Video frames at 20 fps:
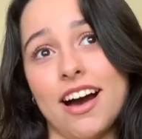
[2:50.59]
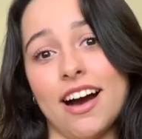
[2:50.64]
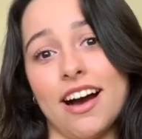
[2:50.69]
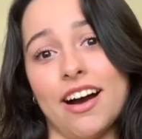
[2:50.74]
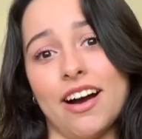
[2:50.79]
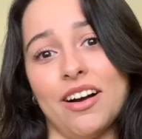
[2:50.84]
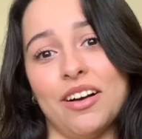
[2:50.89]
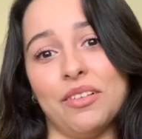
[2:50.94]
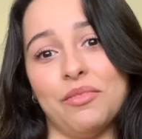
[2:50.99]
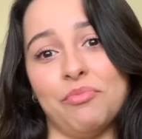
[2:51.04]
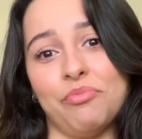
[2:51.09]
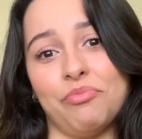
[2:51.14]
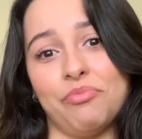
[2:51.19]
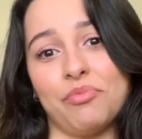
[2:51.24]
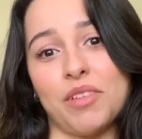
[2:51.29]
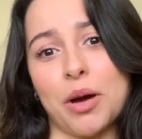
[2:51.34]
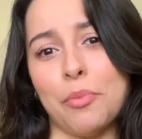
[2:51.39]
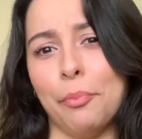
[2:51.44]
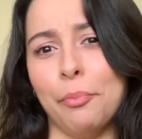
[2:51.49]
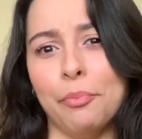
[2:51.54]

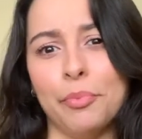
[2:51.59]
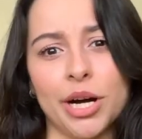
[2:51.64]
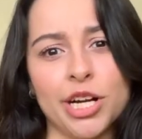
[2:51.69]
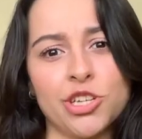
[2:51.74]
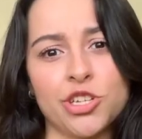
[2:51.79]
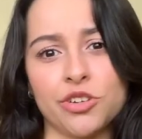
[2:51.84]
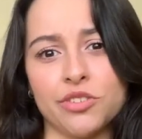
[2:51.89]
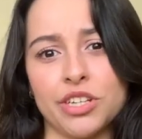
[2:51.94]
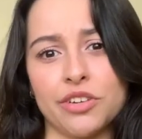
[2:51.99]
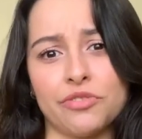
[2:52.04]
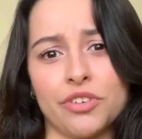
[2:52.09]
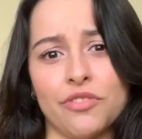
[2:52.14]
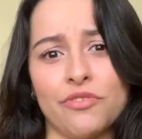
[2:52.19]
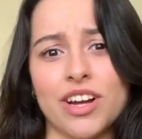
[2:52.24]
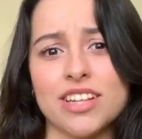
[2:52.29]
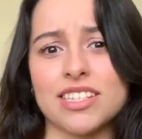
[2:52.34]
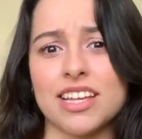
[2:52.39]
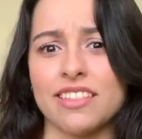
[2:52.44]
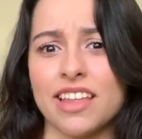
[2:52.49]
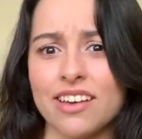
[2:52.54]
A bunch of different
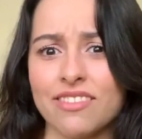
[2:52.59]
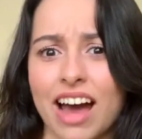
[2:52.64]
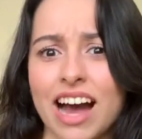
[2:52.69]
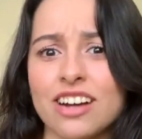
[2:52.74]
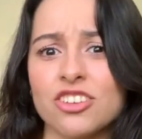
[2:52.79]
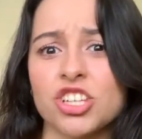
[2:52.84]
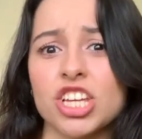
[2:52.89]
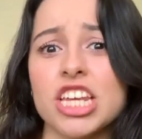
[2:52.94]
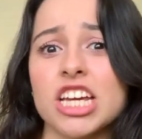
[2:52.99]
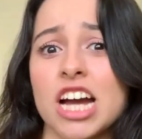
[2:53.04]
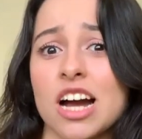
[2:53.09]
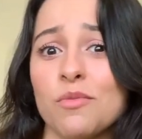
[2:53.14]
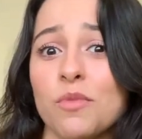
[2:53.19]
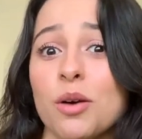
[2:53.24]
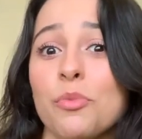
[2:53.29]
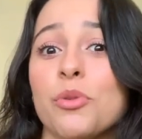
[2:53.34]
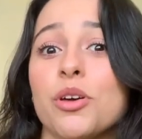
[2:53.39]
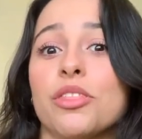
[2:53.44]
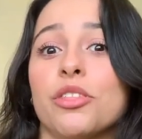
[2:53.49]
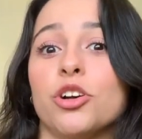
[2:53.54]
friends, and they've actually come
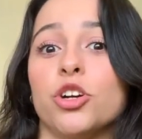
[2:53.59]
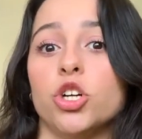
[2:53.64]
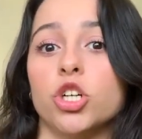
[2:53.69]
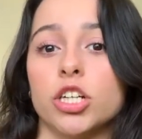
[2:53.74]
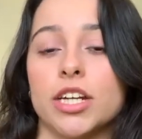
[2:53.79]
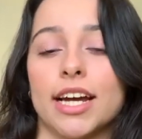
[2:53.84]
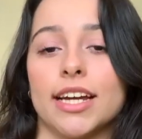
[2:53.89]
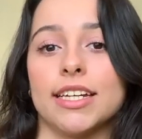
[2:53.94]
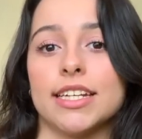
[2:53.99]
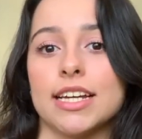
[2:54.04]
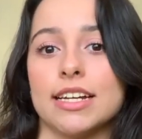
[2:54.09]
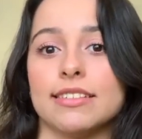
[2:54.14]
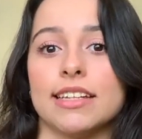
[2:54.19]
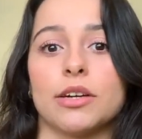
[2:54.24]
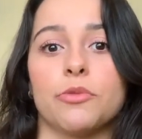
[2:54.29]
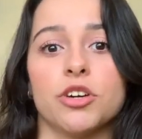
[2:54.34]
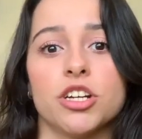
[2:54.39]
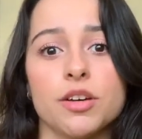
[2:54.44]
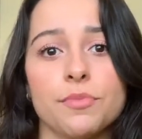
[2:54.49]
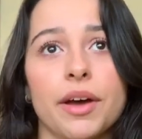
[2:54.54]
up with good ideas.
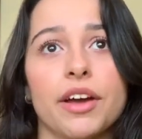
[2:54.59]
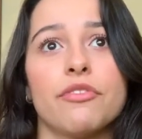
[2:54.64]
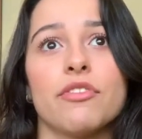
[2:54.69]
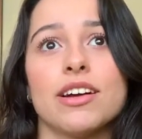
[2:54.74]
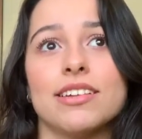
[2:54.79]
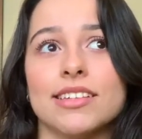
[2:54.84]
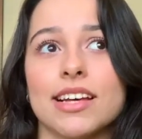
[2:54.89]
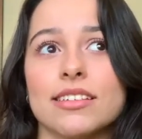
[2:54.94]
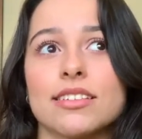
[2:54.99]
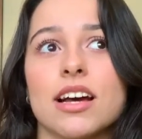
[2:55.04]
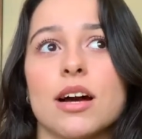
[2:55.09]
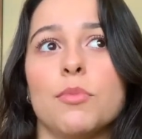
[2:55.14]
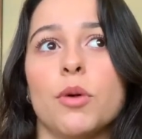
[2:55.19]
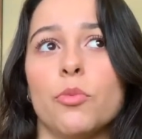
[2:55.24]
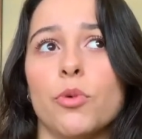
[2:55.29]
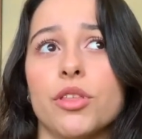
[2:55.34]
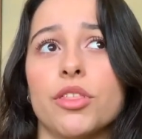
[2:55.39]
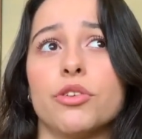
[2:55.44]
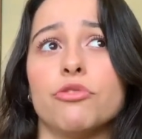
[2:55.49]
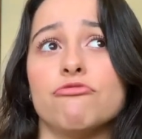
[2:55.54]
Like, one of my friends has come
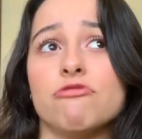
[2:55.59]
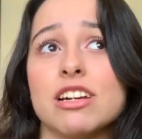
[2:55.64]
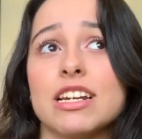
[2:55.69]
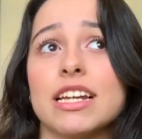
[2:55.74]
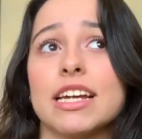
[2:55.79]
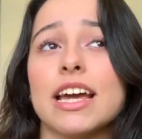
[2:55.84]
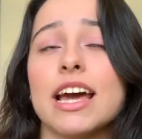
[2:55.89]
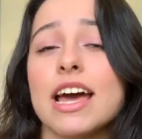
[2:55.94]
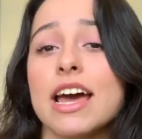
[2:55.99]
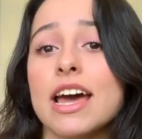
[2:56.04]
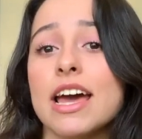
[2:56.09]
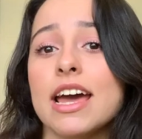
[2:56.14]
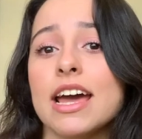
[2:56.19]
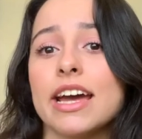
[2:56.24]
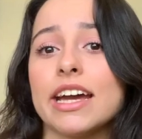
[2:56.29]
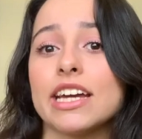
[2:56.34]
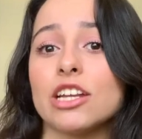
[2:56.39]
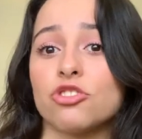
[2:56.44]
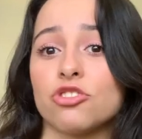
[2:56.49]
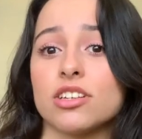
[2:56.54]
up with a really
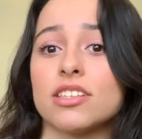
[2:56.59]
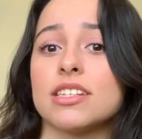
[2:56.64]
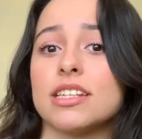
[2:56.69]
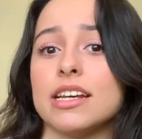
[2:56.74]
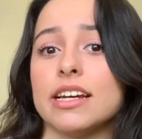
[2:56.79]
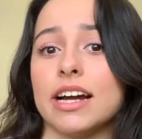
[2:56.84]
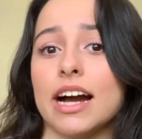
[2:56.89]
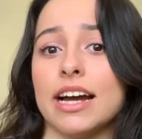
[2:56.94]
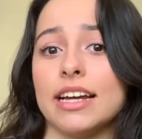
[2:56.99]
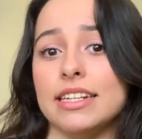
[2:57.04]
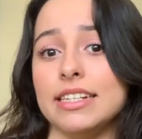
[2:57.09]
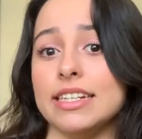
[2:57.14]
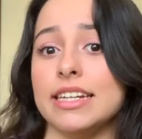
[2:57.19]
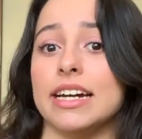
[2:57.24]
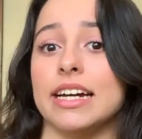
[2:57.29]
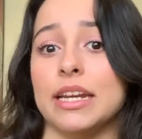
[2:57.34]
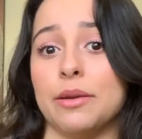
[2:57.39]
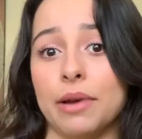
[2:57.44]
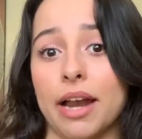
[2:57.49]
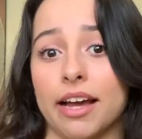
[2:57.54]
interesting
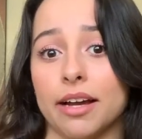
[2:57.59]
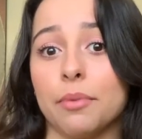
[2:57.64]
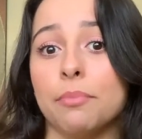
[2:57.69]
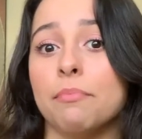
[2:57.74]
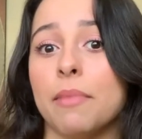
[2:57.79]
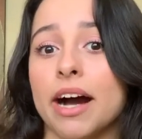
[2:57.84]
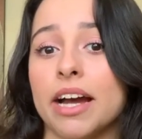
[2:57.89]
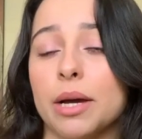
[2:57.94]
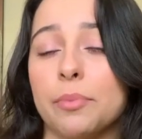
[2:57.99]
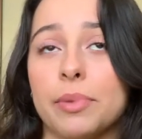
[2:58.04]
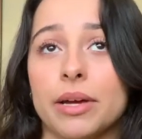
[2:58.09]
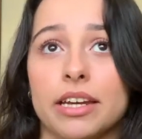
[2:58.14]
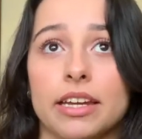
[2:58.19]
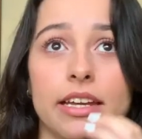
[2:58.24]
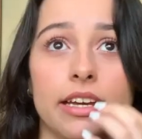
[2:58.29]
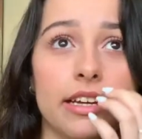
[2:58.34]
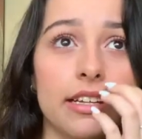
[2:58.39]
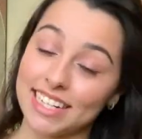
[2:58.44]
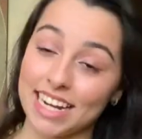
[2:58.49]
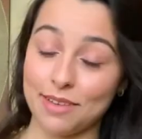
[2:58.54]
idea, in like my
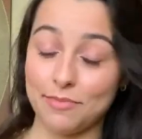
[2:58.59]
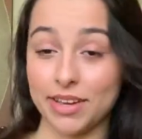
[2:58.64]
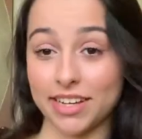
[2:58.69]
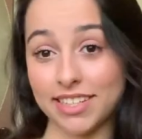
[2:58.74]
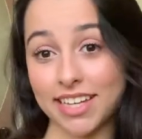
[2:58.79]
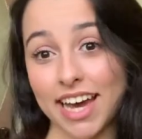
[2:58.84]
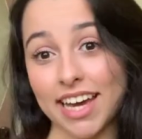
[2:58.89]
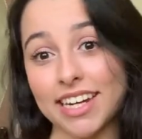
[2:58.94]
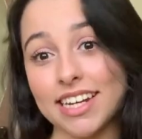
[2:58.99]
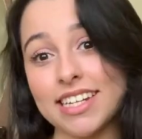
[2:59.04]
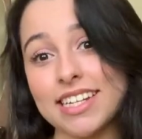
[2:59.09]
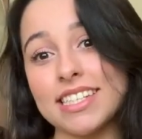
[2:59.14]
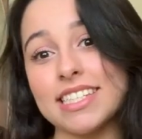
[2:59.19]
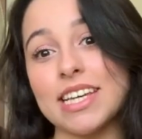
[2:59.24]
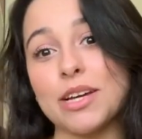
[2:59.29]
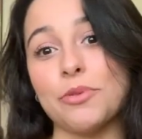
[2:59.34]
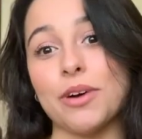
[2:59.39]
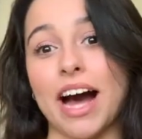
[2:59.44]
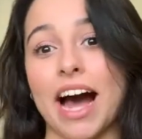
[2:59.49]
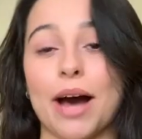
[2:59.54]
opinion. I'm excited to
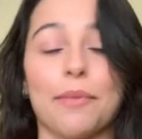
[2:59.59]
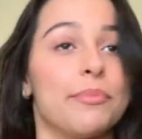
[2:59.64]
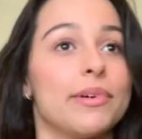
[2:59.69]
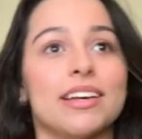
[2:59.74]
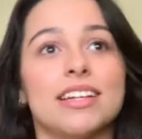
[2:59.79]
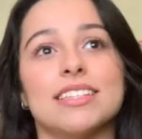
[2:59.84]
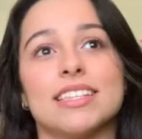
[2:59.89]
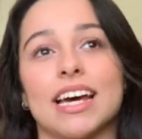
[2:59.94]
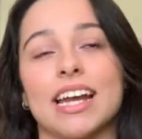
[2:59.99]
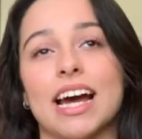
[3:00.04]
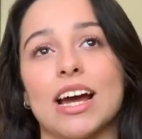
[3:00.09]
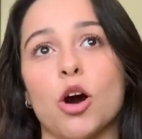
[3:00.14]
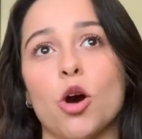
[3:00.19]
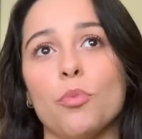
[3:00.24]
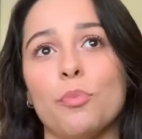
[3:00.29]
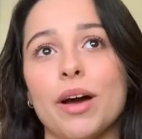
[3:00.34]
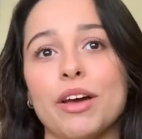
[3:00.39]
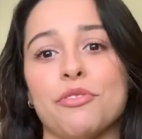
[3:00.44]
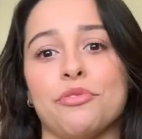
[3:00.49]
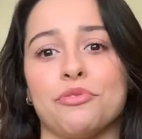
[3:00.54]
see what happens, and I
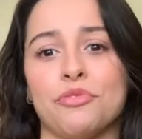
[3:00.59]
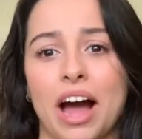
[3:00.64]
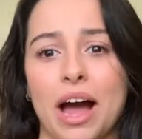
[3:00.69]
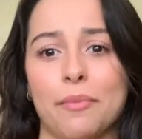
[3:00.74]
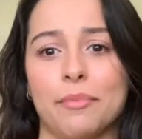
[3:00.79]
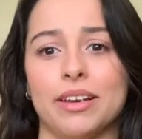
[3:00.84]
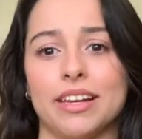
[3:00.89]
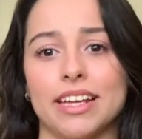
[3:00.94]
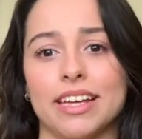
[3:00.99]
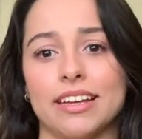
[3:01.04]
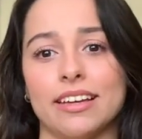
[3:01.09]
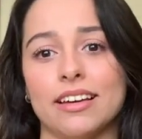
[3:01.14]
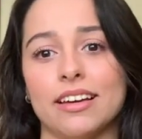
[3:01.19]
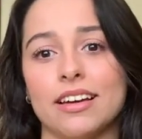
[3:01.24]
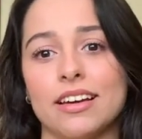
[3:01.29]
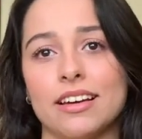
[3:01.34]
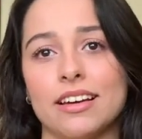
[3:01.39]
hope my family